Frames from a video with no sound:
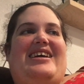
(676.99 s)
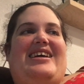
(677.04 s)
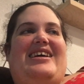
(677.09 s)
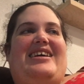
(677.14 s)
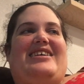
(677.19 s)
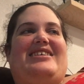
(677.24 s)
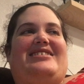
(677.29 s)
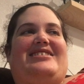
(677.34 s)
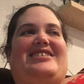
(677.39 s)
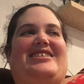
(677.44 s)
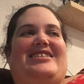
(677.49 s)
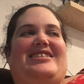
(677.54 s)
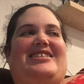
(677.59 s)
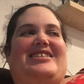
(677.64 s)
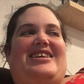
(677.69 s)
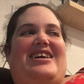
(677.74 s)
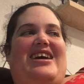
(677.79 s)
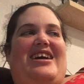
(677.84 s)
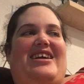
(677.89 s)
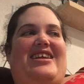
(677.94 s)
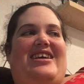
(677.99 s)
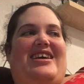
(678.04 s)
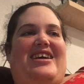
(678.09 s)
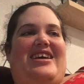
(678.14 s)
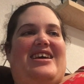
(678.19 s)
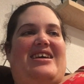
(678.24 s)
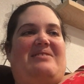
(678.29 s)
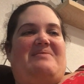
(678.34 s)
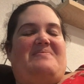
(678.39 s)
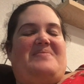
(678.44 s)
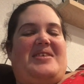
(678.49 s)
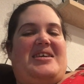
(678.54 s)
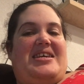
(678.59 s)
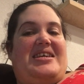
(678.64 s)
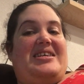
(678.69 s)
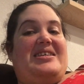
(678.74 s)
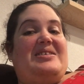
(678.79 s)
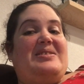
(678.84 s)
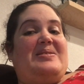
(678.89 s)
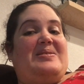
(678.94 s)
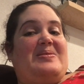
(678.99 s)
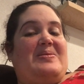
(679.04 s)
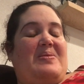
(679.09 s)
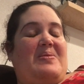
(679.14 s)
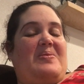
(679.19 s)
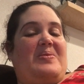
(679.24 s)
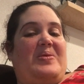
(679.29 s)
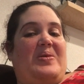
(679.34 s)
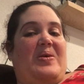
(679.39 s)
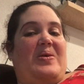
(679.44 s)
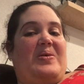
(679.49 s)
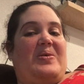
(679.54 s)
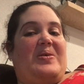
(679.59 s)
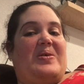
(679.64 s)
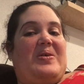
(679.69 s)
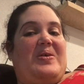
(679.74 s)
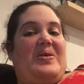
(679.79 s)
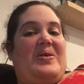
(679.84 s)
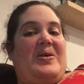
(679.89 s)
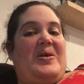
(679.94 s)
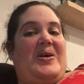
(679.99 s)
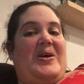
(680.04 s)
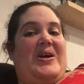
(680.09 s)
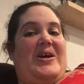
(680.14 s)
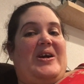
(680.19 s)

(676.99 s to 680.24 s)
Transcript: it just kind of hit me, he's no longer